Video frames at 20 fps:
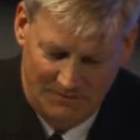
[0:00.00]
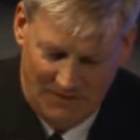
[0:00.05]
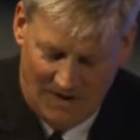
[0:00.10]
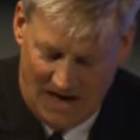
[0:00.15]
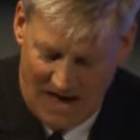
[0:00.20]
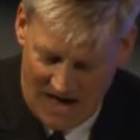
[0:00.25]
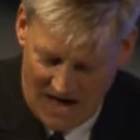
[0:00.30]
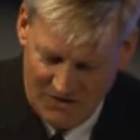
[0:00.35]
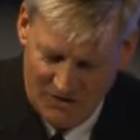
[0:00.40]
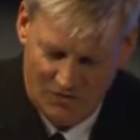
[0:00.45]

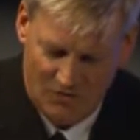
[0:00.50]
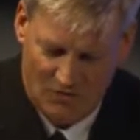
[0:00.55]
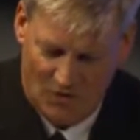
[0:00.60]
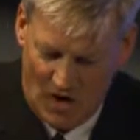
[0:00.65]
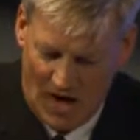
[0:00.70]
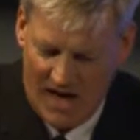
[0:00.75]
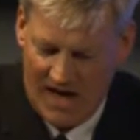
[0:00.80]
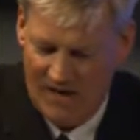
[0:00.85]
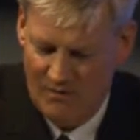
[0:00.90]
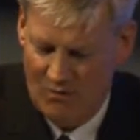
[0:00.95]
I
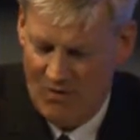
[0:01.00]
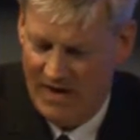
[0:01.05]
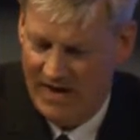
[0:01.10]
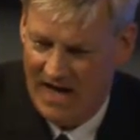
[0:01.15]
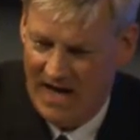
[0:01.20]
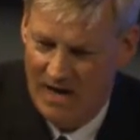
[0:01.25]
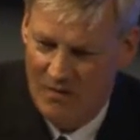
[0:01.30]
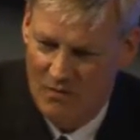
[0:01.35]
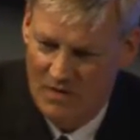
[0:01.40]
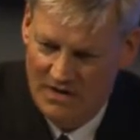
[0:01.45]
tried when
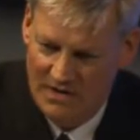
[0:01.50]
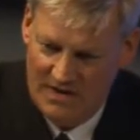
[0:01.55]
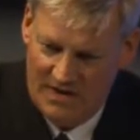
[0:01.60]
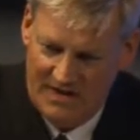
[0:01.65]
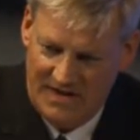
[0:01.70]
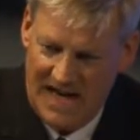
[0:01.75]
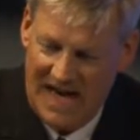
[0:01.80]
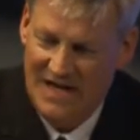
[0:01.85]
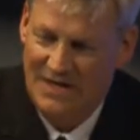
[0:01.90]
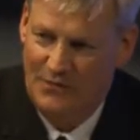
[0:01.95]
I was a
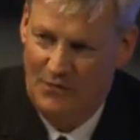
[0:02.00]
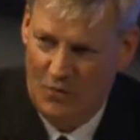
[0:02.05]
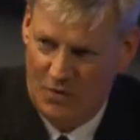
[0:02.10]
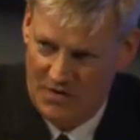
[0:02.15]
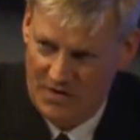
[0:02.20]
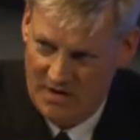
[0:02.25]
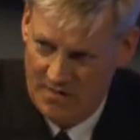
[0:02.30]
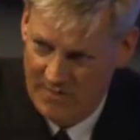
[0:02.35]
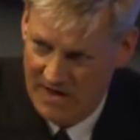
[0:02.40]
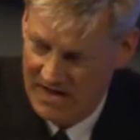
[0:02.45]
task
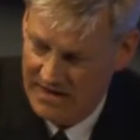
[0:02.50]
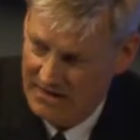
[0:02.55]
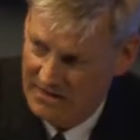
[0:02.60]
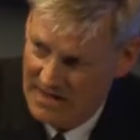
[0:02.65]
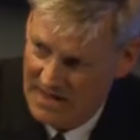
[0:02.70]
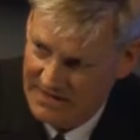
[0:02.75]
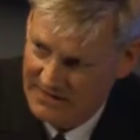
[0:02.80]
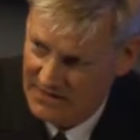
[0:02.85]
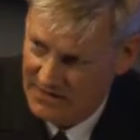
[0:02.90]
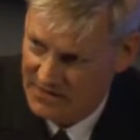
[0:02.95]
force commander
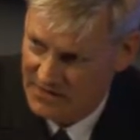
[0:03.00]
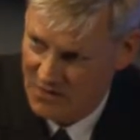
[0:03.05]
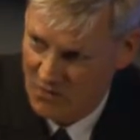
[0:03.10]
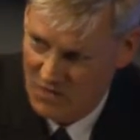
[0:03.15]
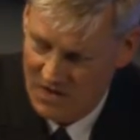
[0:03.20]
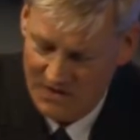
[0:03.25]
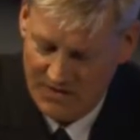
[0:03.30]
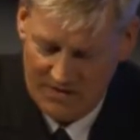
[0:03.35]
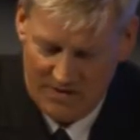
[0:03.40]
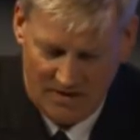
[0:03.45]
out there as a
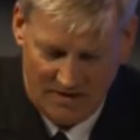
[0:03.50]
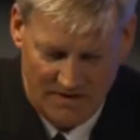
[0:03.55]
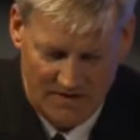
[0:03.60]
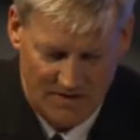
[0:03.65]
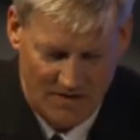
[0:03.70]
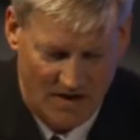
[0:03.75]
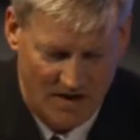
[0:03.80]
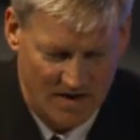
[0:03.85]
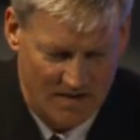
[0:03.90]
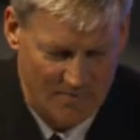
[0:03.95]
one-star to
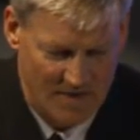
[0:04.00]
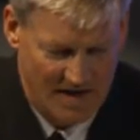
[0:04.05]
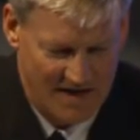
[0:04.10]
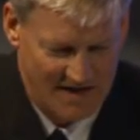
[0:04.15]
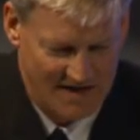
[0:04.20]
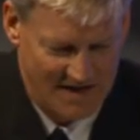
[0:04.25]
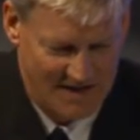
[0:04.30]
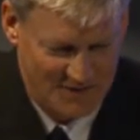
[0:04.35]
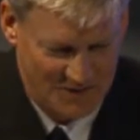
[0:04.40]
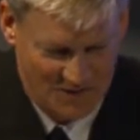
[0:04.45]
talk them out
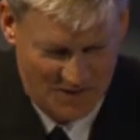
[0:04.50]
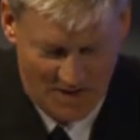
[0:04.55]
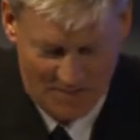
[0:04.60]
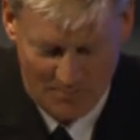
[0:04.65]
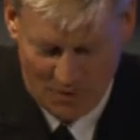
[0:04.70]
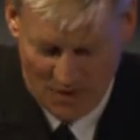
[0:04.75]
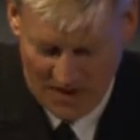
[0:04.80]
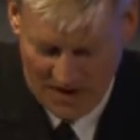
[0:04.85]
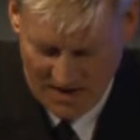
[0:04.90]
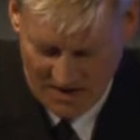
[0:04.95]
of that
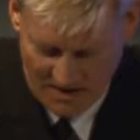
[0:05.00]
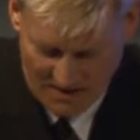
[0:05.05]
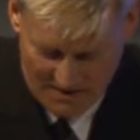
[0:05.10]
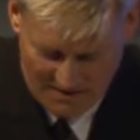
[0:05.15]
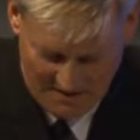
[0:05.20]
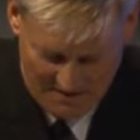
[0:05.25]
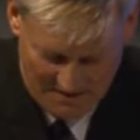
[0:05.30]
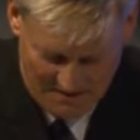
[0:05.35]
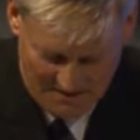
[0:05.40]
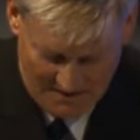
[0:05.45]
submarine,
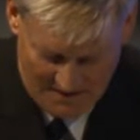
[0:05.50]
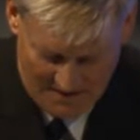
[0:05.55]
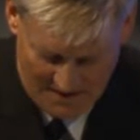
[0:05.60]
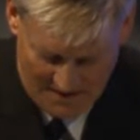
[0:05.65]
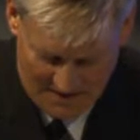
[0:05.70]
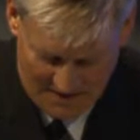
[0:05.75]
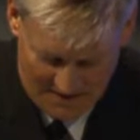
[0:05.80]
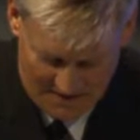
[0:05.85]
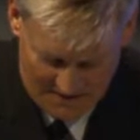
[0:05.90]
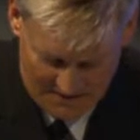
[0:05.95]

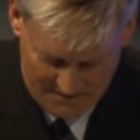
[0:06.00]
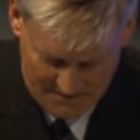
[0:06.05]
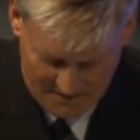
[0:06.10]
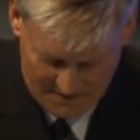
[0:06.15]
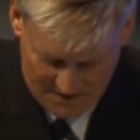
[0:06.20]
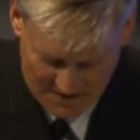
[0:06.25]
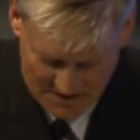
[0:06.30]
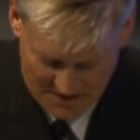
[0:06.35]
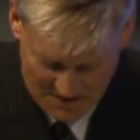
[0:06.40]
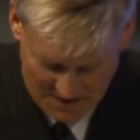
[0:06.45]
and I've
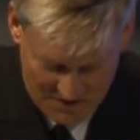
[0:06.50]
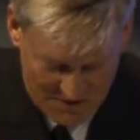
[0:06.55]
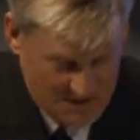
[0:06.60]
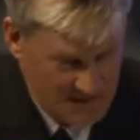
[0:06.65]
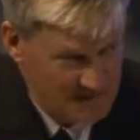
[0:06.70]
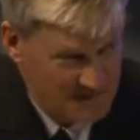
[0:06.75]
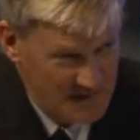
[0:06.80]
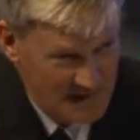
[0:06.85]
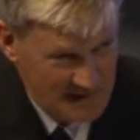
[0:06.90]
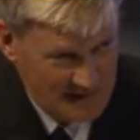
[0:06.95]
continued to
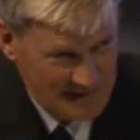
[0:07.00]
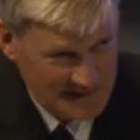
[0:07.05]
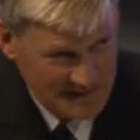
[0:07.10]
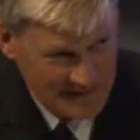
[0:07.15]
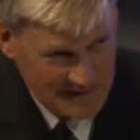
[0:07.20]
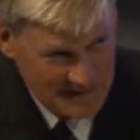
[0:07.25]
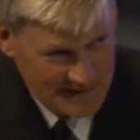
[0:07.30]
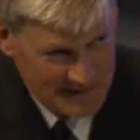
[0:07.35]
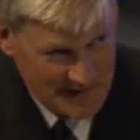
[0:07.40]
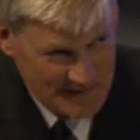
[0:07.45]
fail as
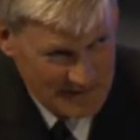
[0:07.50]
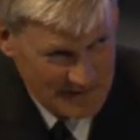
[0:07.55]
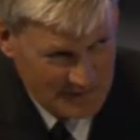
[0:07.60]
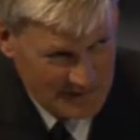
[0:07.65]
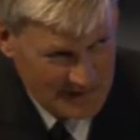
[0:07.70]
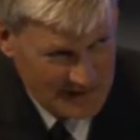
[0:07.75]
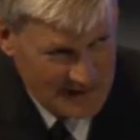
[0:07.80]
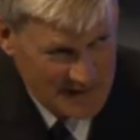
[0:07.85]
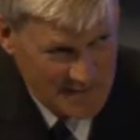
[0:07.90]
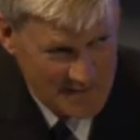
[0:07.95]
the 7th
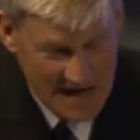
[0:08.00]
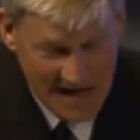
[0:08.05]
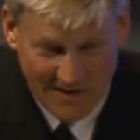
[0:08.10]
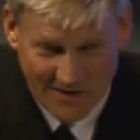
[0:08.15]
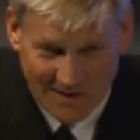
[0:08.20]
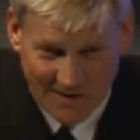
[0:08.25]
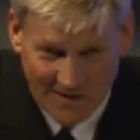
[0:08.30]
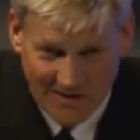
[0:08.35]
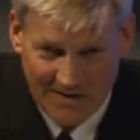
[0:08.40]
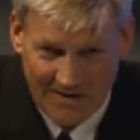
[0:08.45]
Fleet
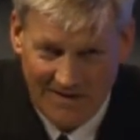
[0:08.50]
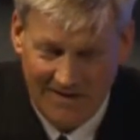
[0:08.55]
commander.